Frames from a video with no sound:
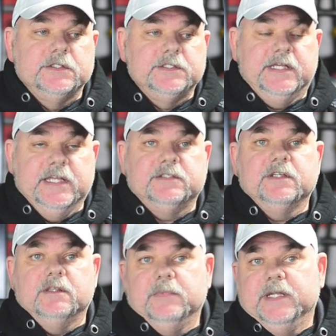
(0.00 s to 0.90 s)
to get
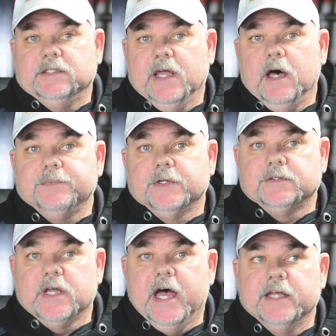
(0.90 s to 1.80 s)
to the meet to help
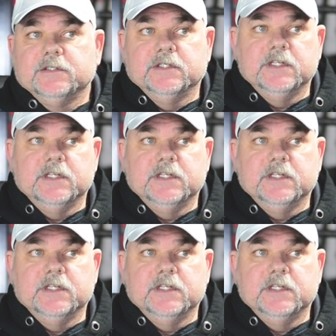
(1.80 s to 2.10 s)
those guys.